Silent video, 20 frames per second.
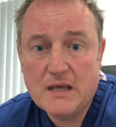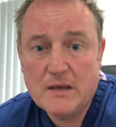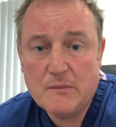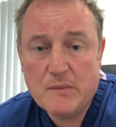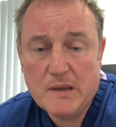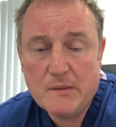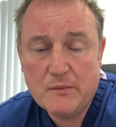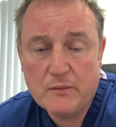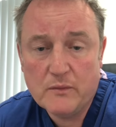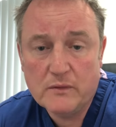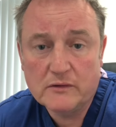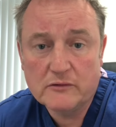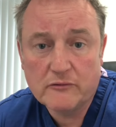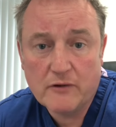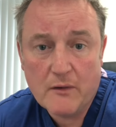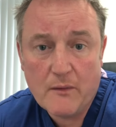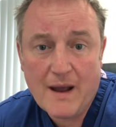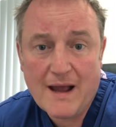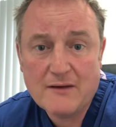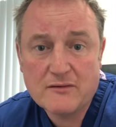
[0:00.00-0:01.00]
people will
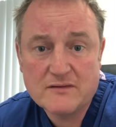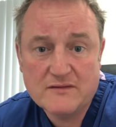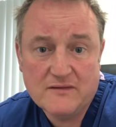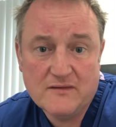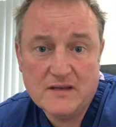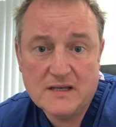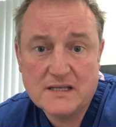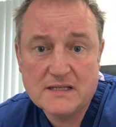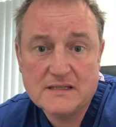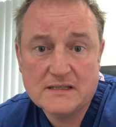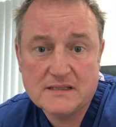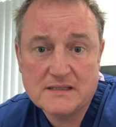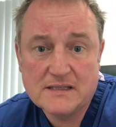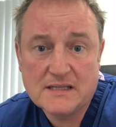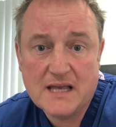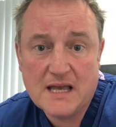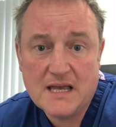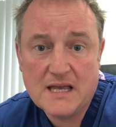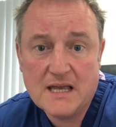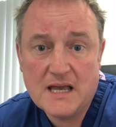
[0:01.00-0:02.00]
grow out of this as
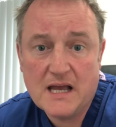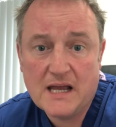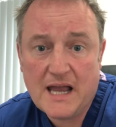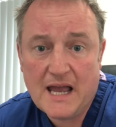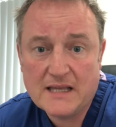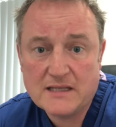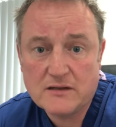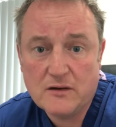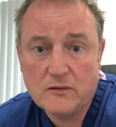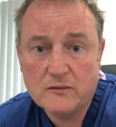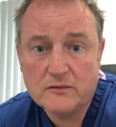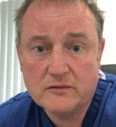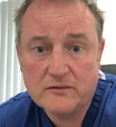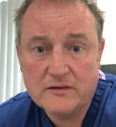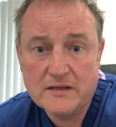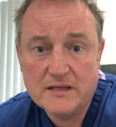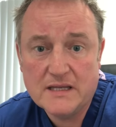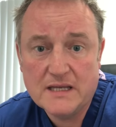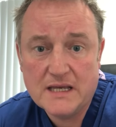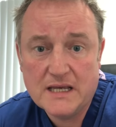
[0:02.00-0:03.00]
they get older
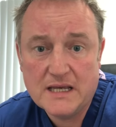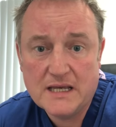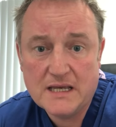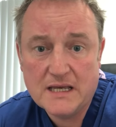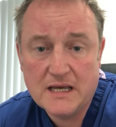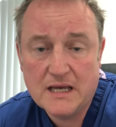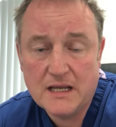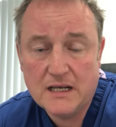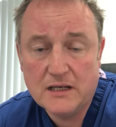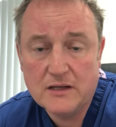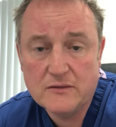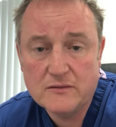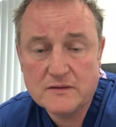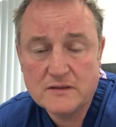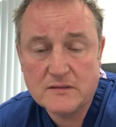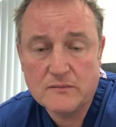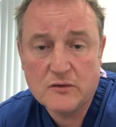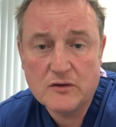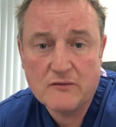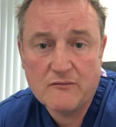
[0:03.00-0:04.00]
and they lose
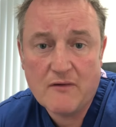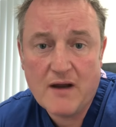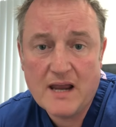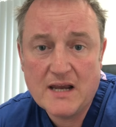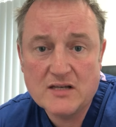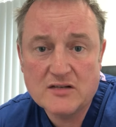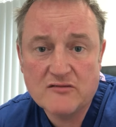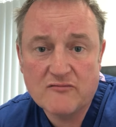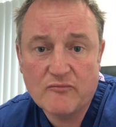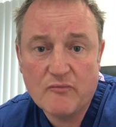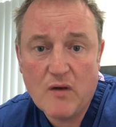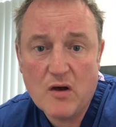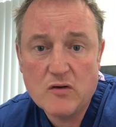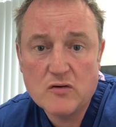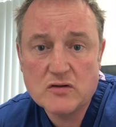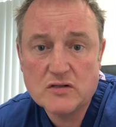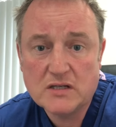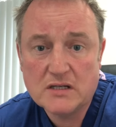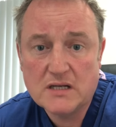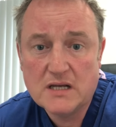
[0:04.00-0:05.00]
some of the range of
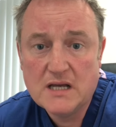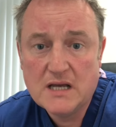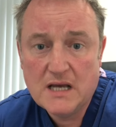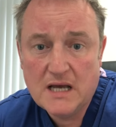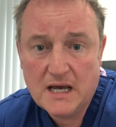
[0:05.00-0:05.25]
motion